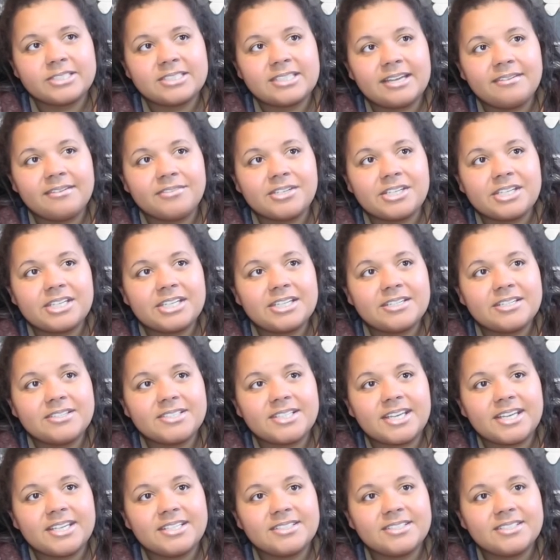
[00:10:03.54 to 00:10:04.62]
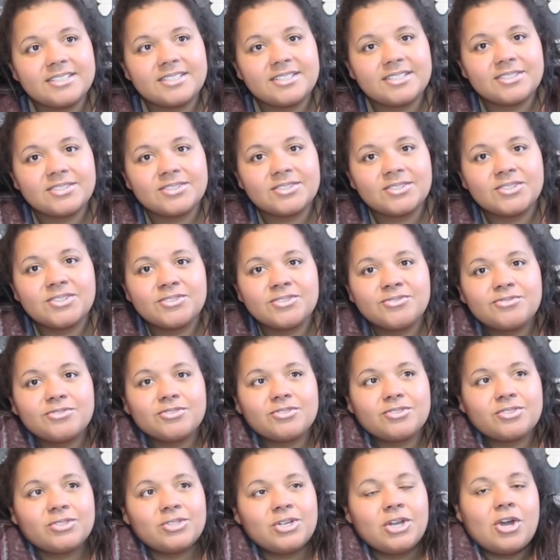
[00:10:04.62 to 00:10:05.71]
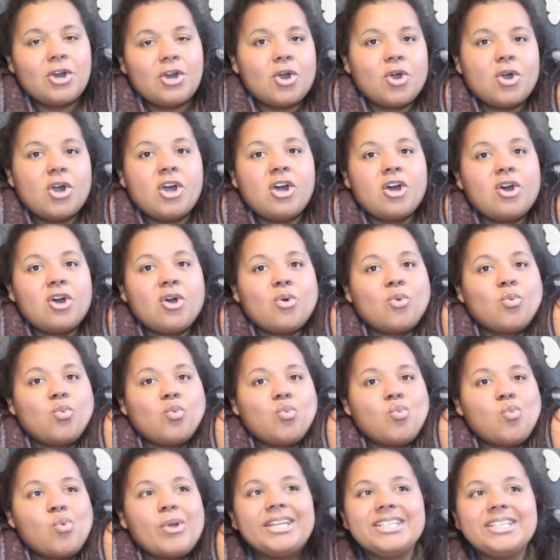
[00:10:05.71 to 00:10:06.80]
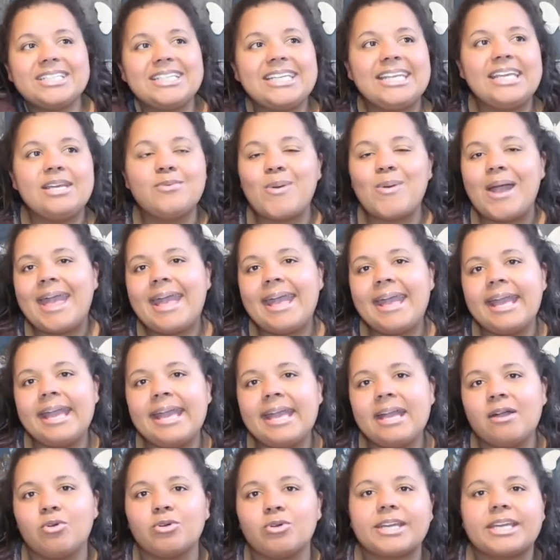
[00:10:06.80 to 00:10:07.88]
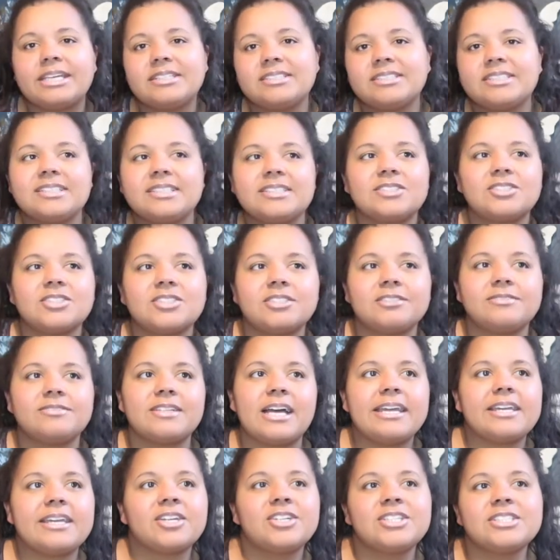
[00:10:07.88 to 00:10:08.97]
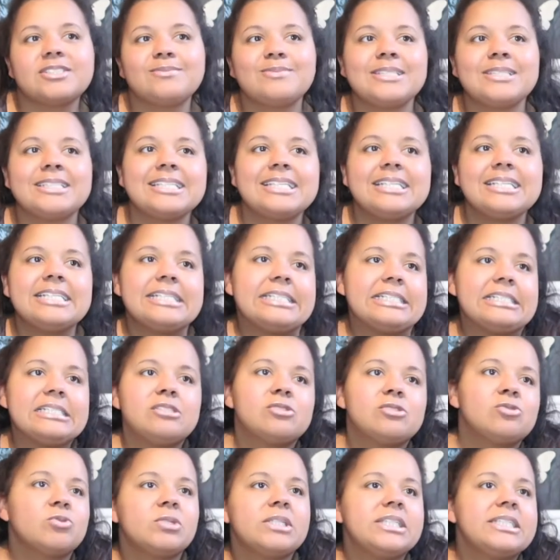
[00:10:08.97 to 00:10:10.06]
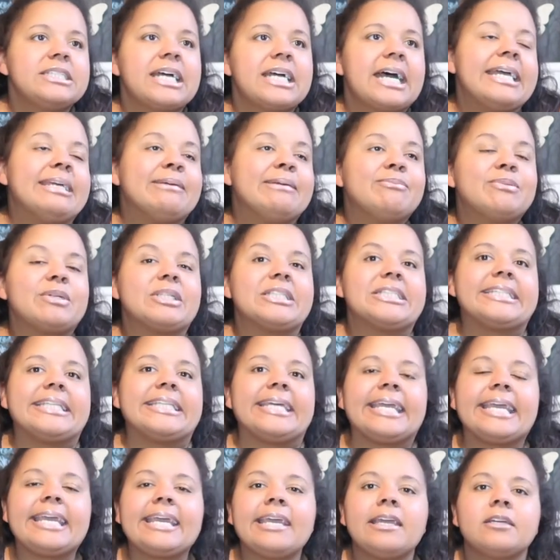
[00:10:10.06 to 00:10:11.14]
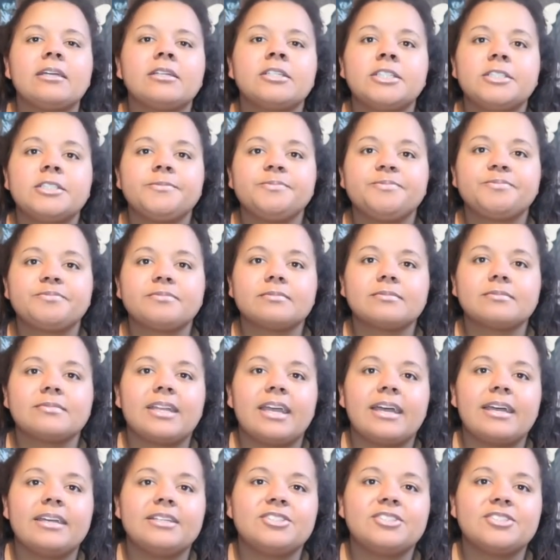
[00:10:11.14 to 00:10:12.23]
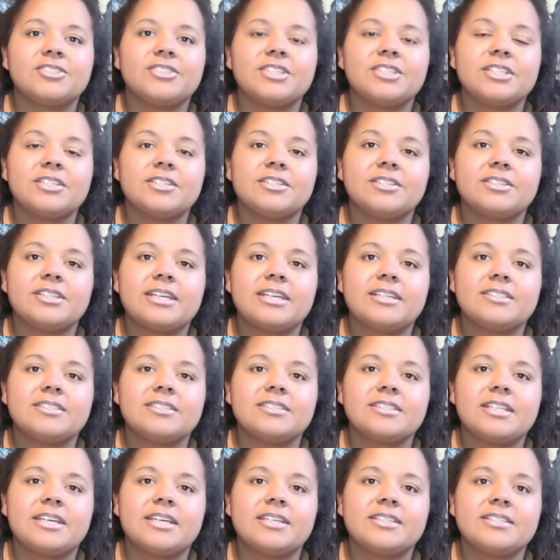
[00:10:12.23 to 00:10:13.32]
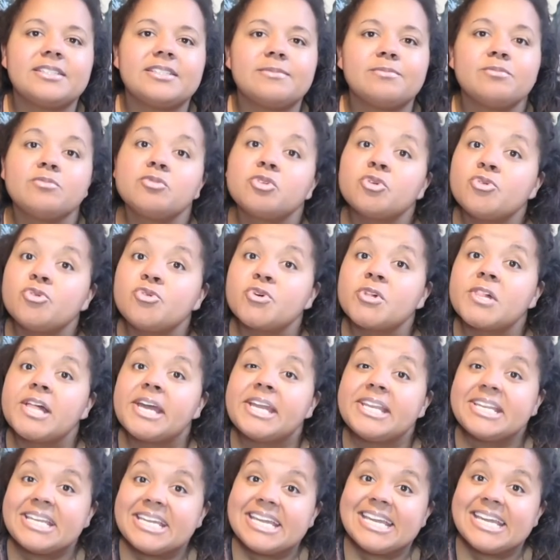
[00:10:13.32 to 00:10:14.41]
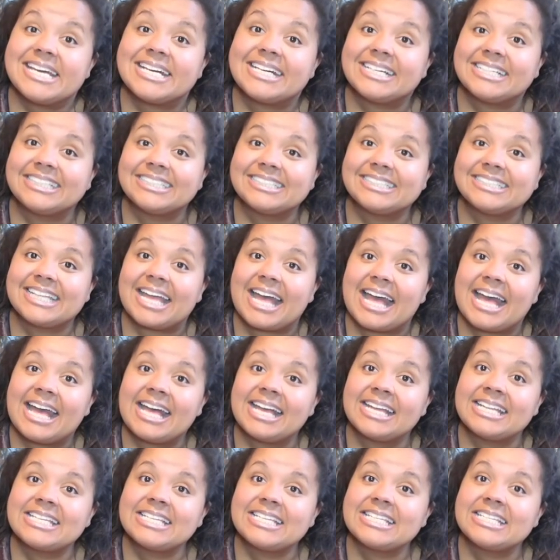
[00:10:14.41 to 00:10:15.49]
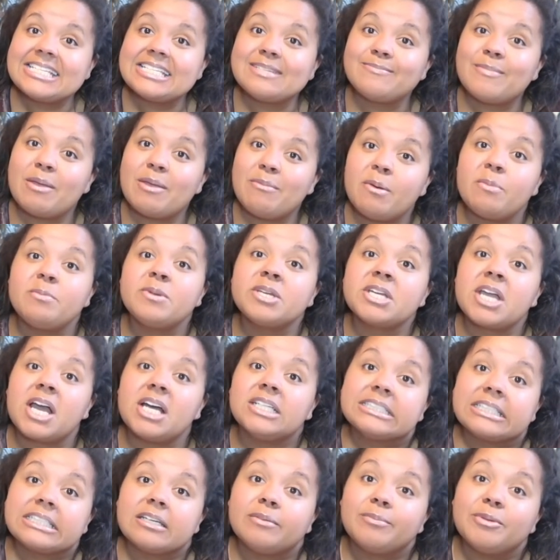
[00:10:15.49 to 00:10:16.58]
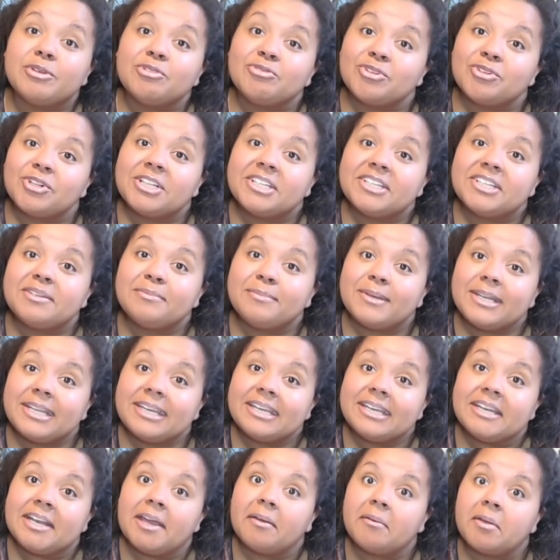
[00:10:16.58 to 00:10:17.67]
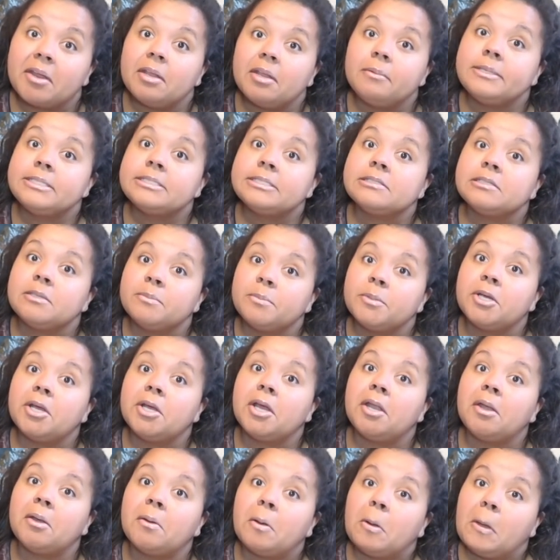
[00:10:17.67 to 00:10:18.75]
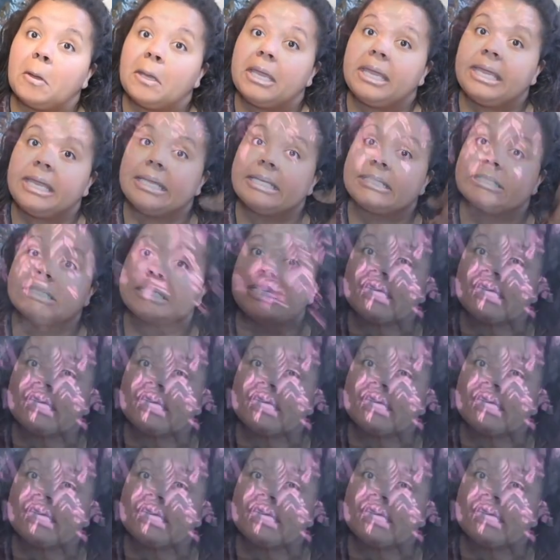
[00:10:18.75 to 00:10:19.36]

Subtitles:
type videos, get into the sort of witchy way, or get into the sort of like Christmassy, Yule-y type thing. I just think that there's some cool ideas, and my memory card's gonna be full in a minute and I'm gonna be super annoyed.